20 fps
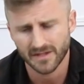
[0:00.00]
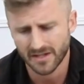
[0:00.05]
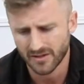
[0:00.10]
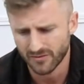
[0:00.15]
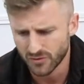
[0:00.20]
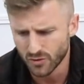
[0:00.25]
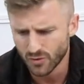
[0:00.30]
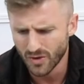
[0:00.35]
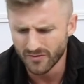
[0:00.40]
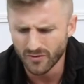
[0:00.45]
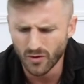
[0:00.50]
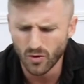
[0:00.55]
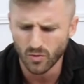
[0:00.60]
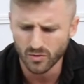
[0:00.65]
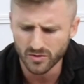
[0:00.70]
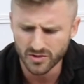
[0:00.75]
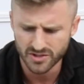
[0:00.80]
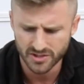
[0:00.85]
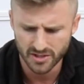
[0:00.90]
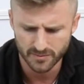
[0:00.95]
If you have
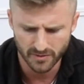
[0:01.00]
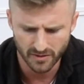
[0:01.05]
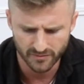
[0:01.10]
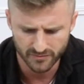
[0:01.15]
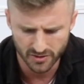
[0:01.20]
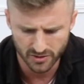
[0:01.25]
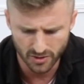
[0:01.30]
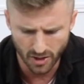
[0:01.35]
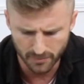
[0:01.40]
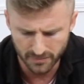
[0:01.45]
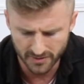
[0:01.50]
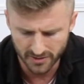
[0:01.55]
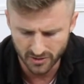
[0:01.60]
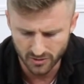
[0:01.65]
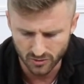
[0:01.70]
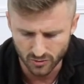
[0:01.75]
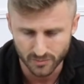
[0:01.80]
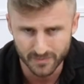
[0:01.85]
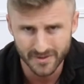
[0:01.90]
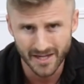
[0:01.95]
ownership of the doubling cube,